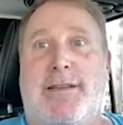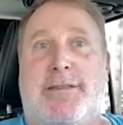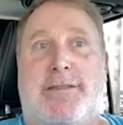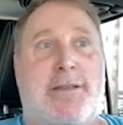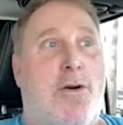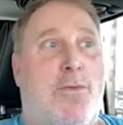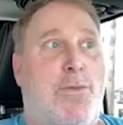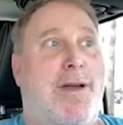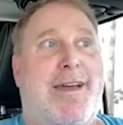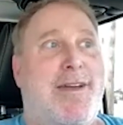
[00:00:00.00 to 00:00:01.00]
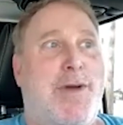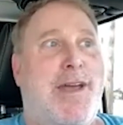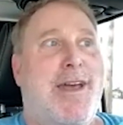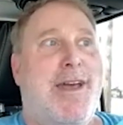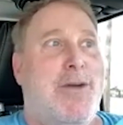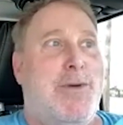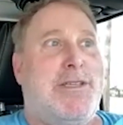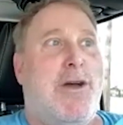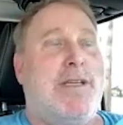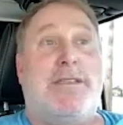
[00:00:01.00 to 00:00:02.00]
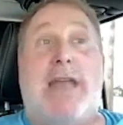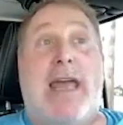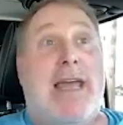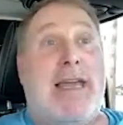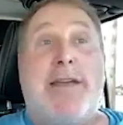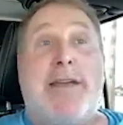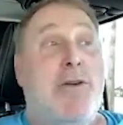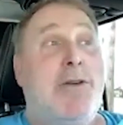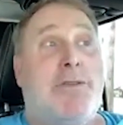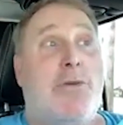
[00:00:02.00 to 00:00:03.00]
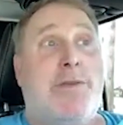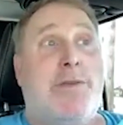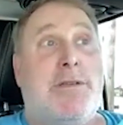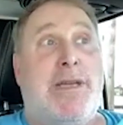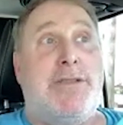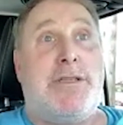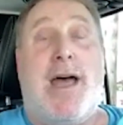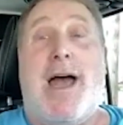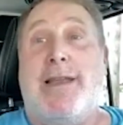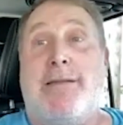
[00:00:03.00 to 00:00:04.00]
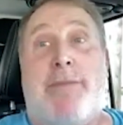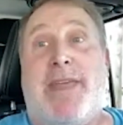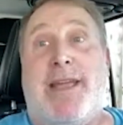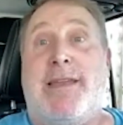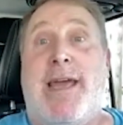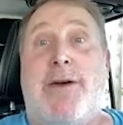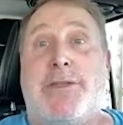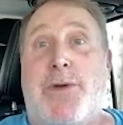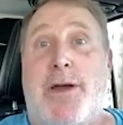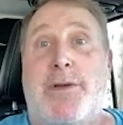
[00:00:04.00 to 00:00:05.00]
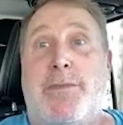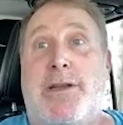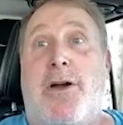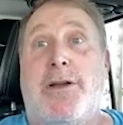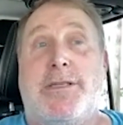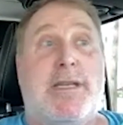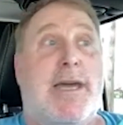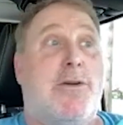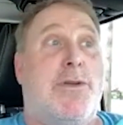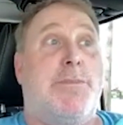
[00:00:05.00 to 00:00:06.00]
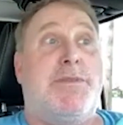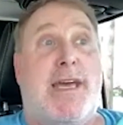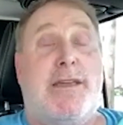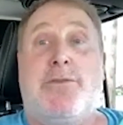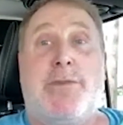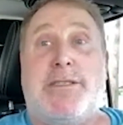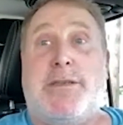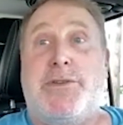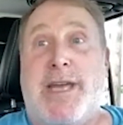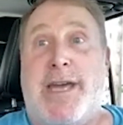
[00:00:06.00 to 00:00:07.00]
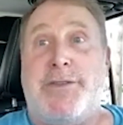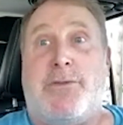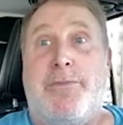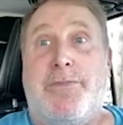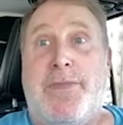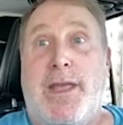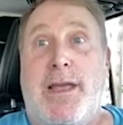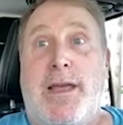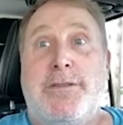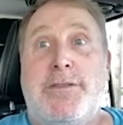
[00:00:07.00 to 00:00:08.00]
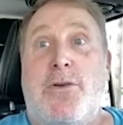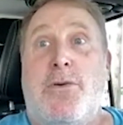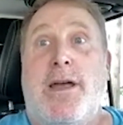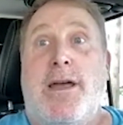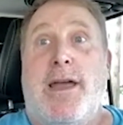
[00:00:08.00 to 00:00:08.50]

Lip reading: It's no, we totally, and I know you told me it was going to be in July, and I'm thinking now it's probably going to be in August, and I don't want to upset you and mess up your schedule. So